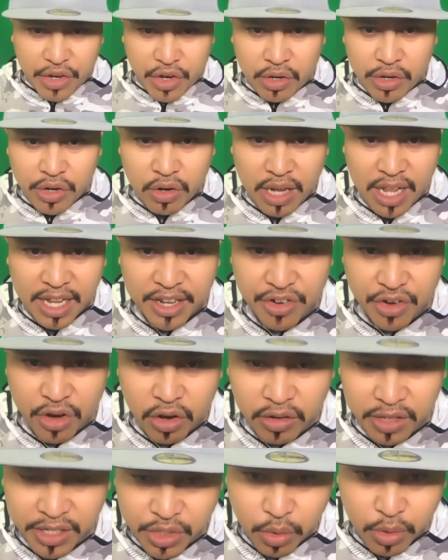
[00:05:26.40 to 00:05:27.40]
you're, you're like in your
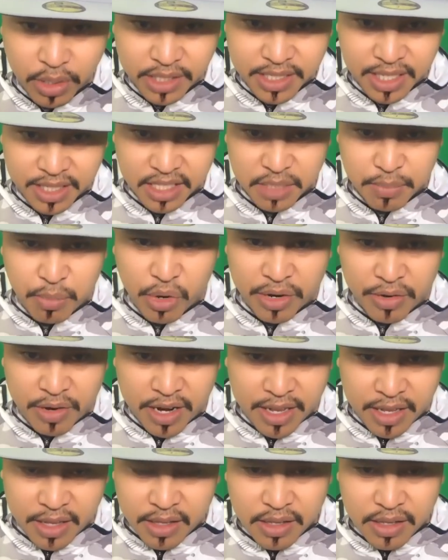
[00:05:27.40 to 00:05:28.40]
early 20s at this point, right?